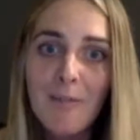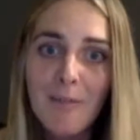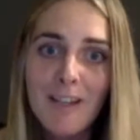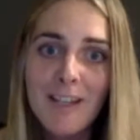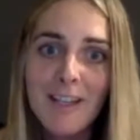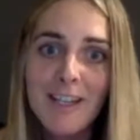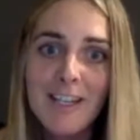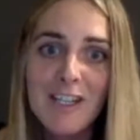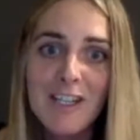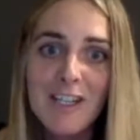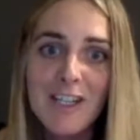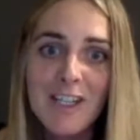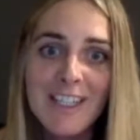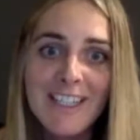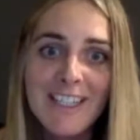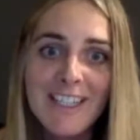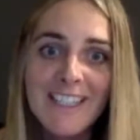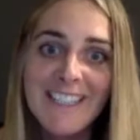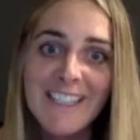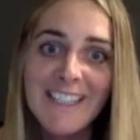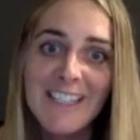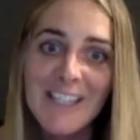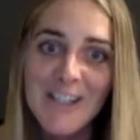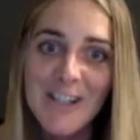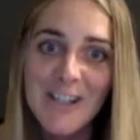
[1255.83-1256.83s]
plenty chilly in
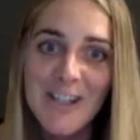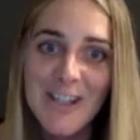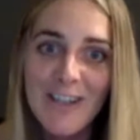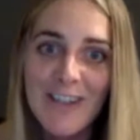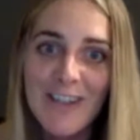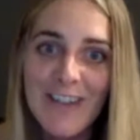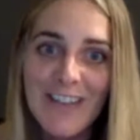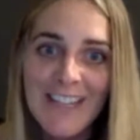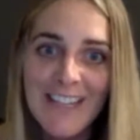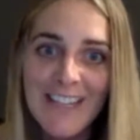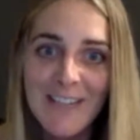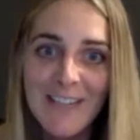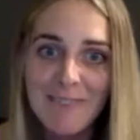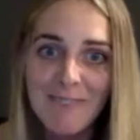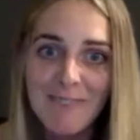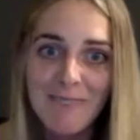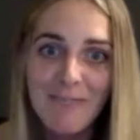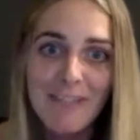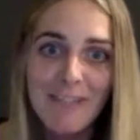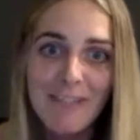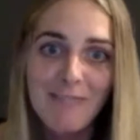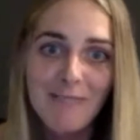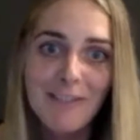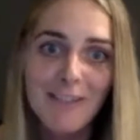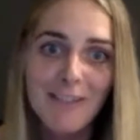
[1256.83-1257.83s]
the Cardrona Valley.
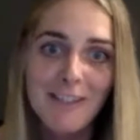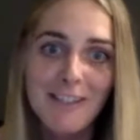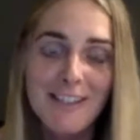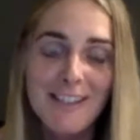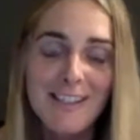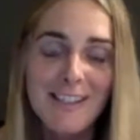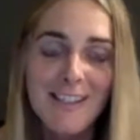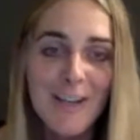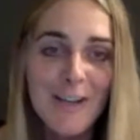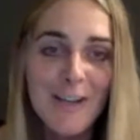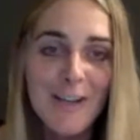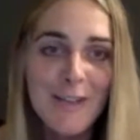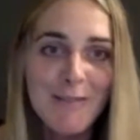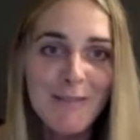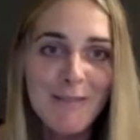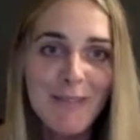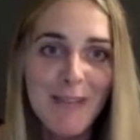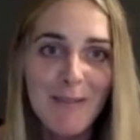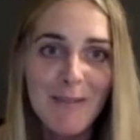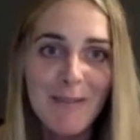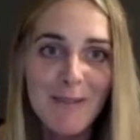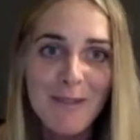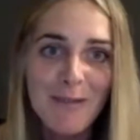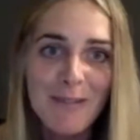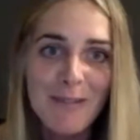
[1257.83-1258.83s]
We're in the snow
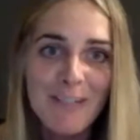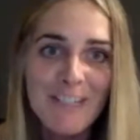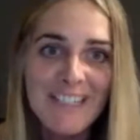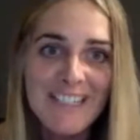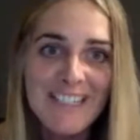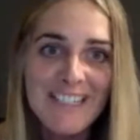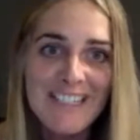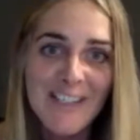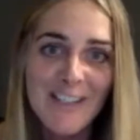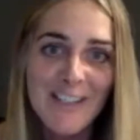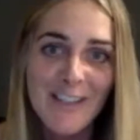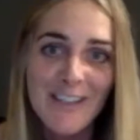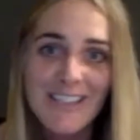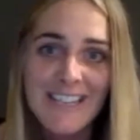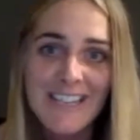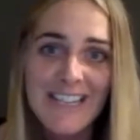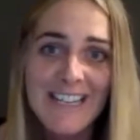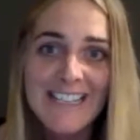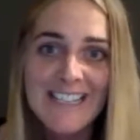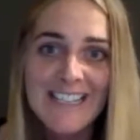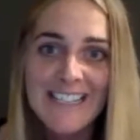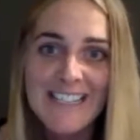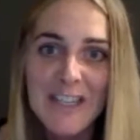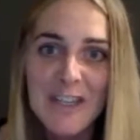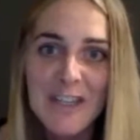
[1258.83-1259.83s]
sometimes in winter, so that
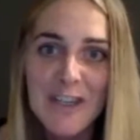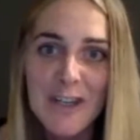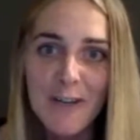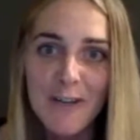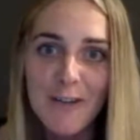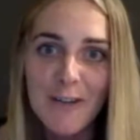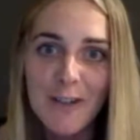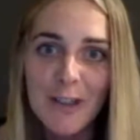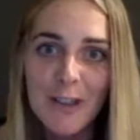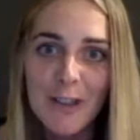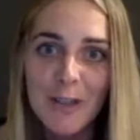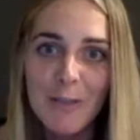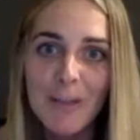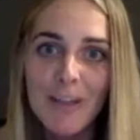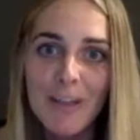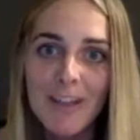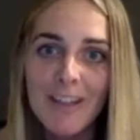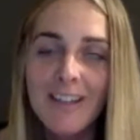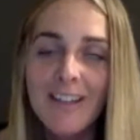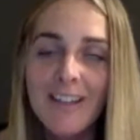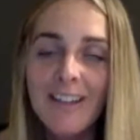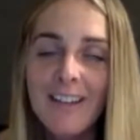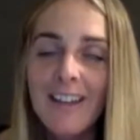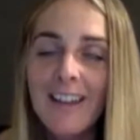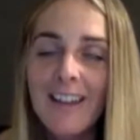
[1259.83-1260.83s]
takes the edge off a little bit.
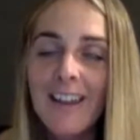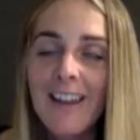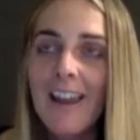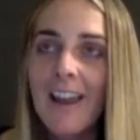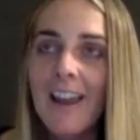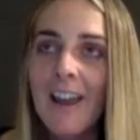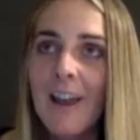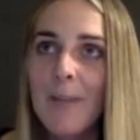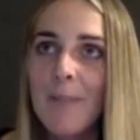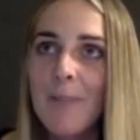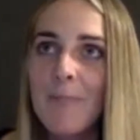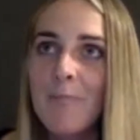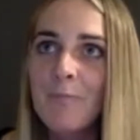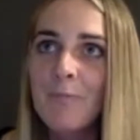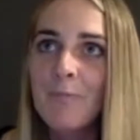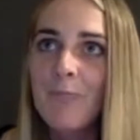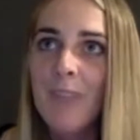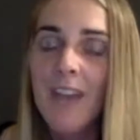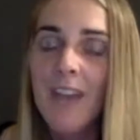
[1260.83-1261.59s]
And